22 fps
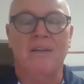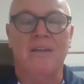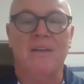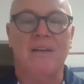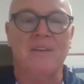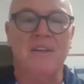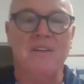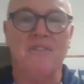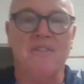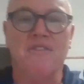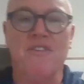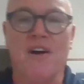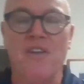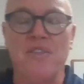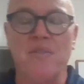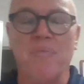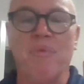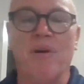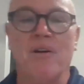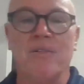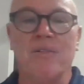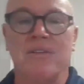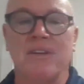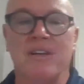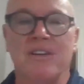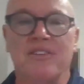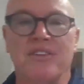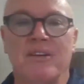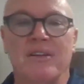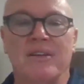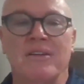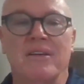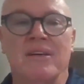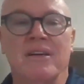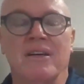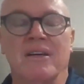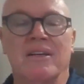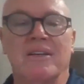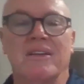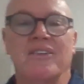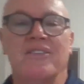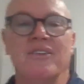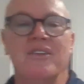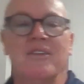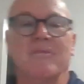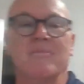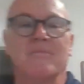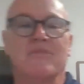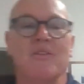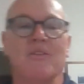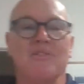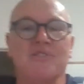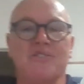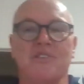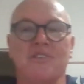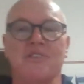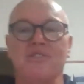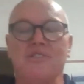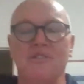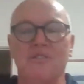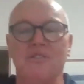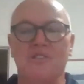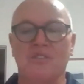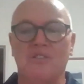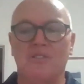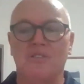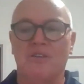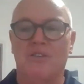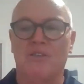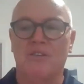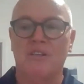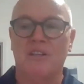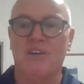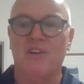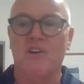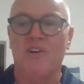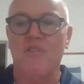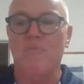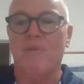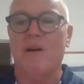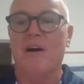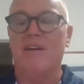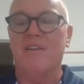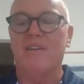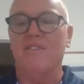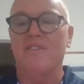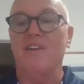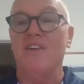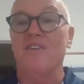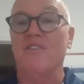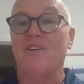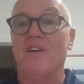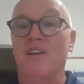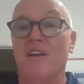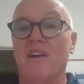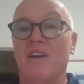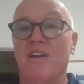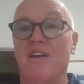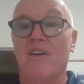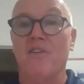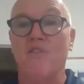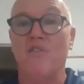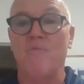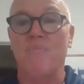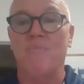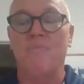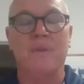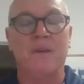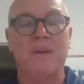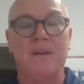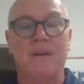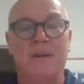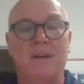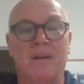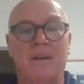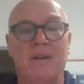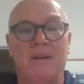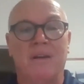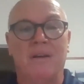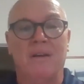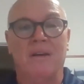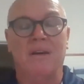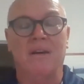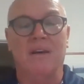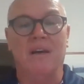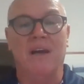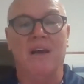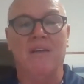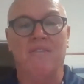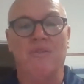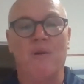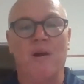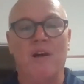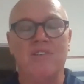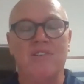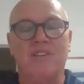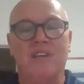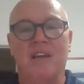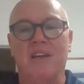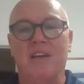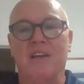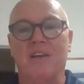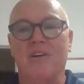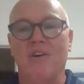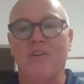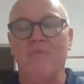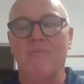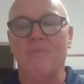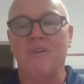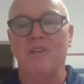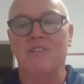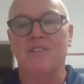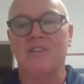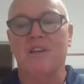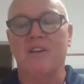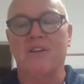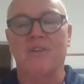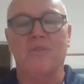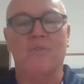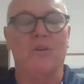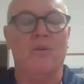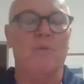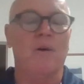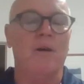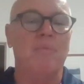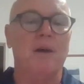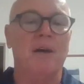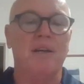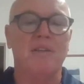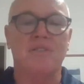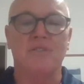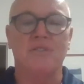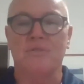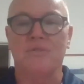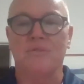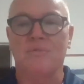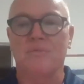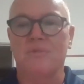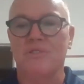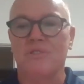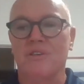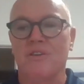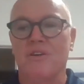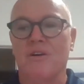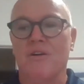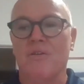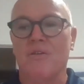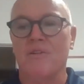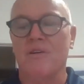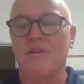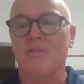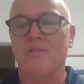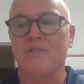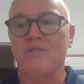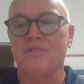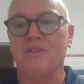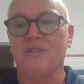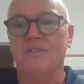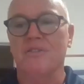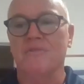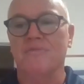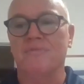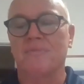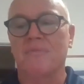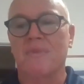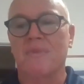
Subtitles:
And then you find the boat is in Constitution Dock in Hobart, and then you've got to get it home. And for us, getting it home means getting it all the way back to the Gold Coast. So,